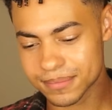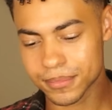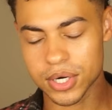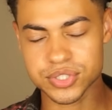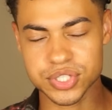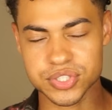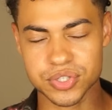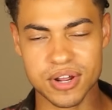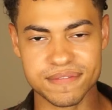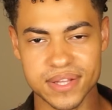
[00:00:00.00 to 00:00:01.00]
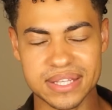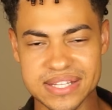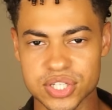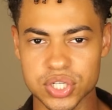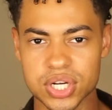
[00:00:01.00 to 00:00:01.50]
Marchick Jr., I feel like he
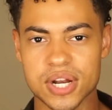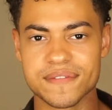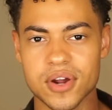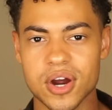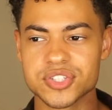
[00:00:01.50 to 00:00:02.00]
has a good enough car